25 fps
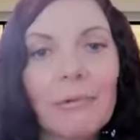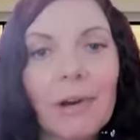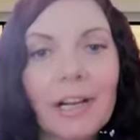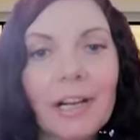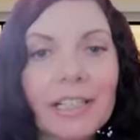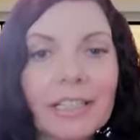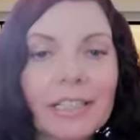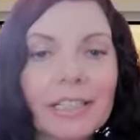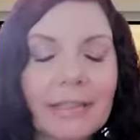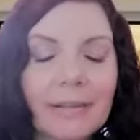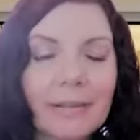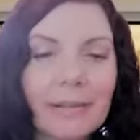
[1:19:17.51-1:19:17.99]

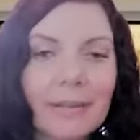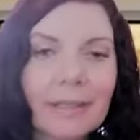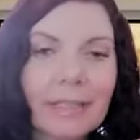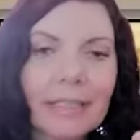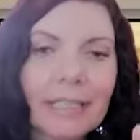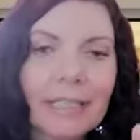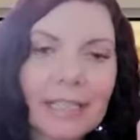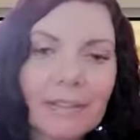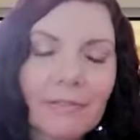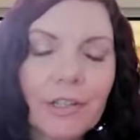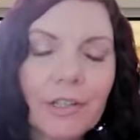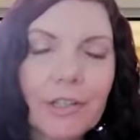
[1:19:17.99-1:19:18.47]
You want to
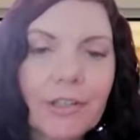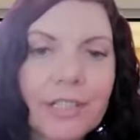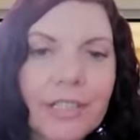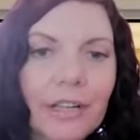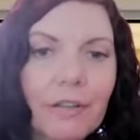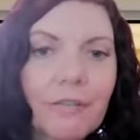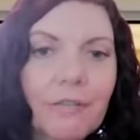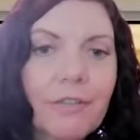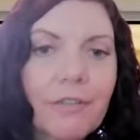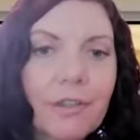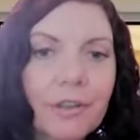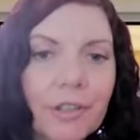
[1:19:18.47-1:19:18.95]
give
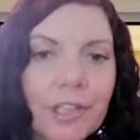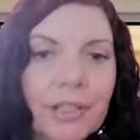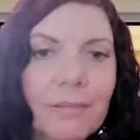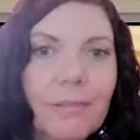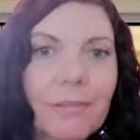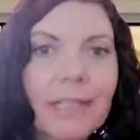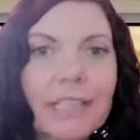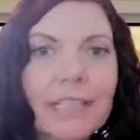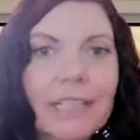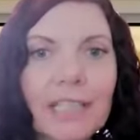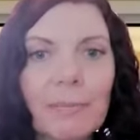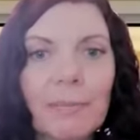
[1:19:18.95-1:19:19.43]
yourself
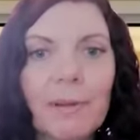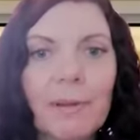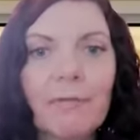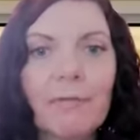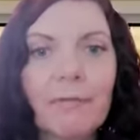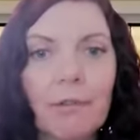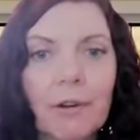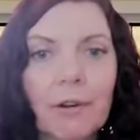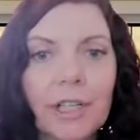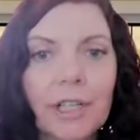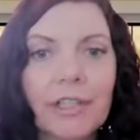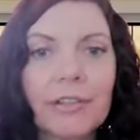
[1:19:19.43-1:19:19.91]
30 minutes
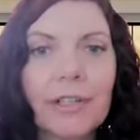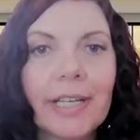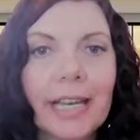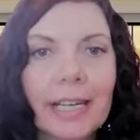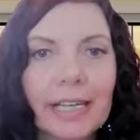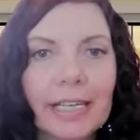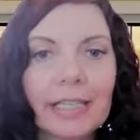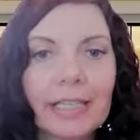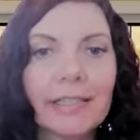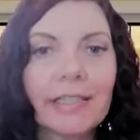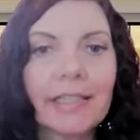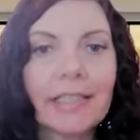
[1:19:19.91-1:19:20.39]
before
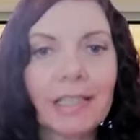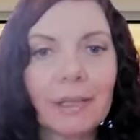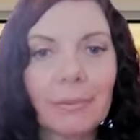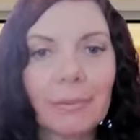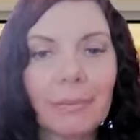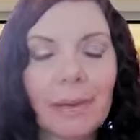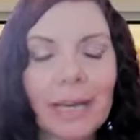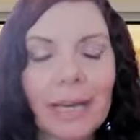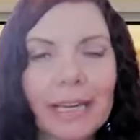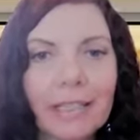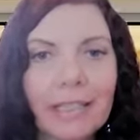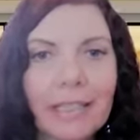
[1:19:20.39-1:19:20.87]
you get
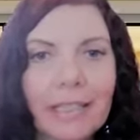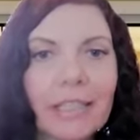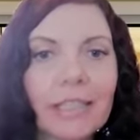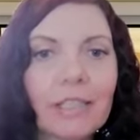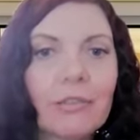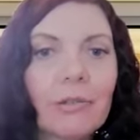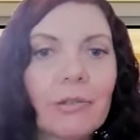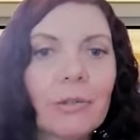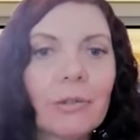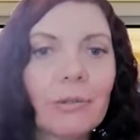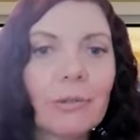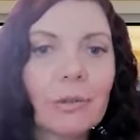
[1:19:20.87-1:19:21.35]
into
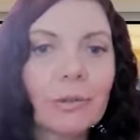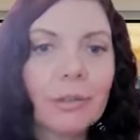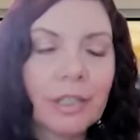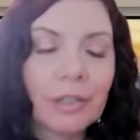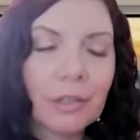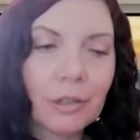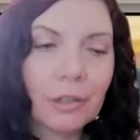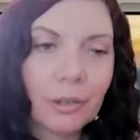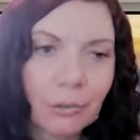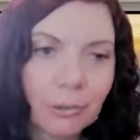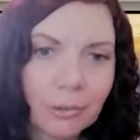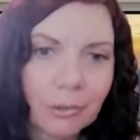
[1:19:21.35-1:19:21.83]
bed
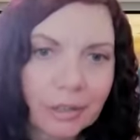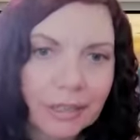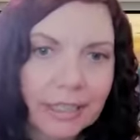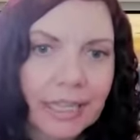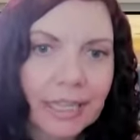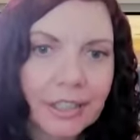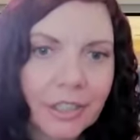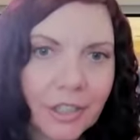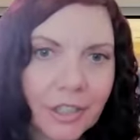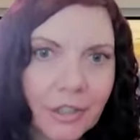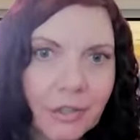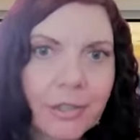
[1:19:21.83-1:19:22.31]
to, you
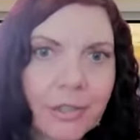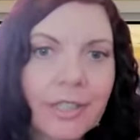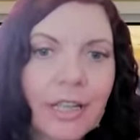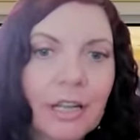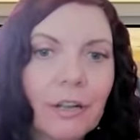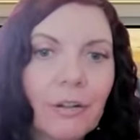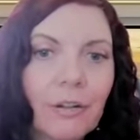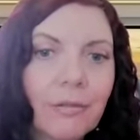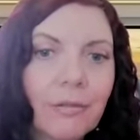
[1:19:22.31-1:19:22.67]
know, get